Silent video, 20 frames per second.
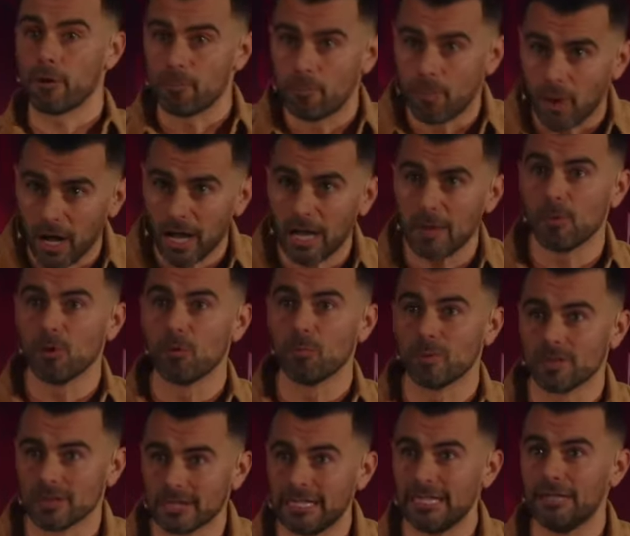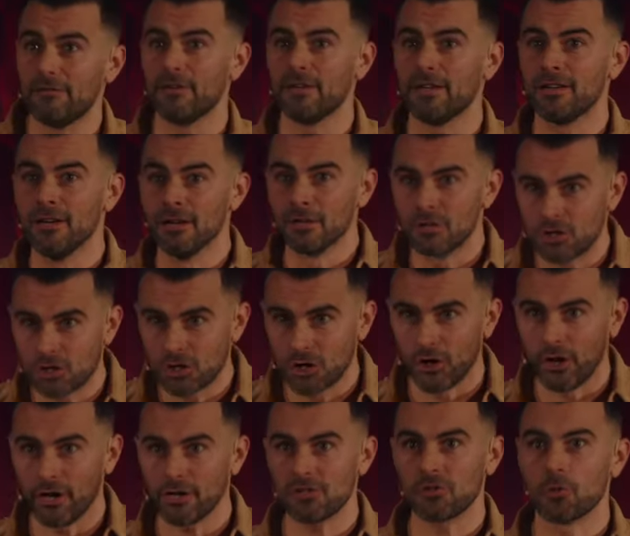a Bible believing
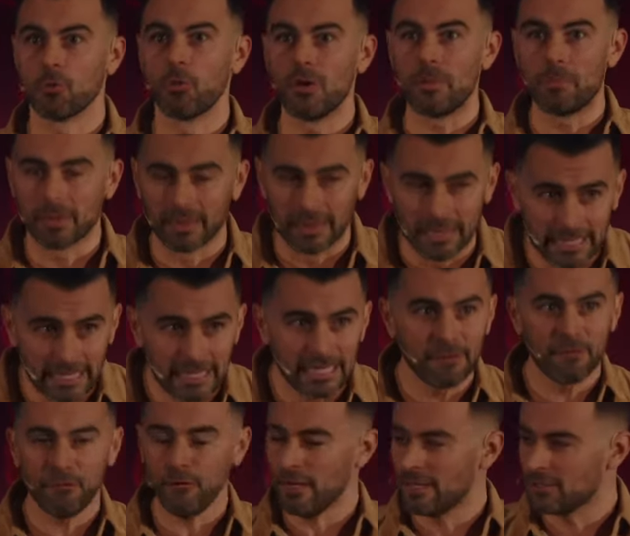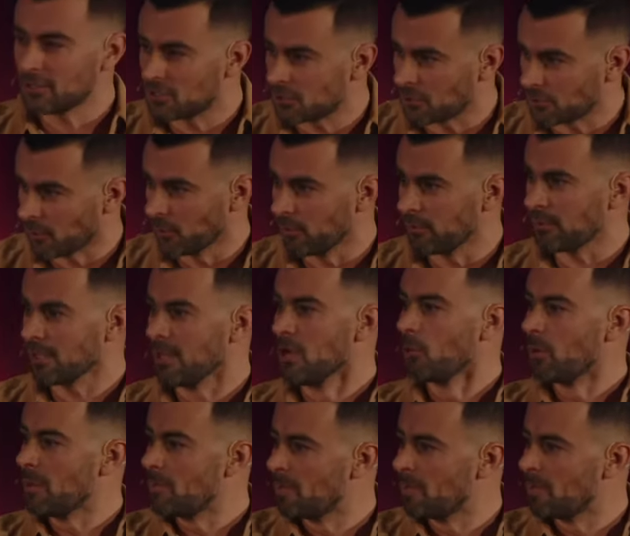church. We believe in truth. We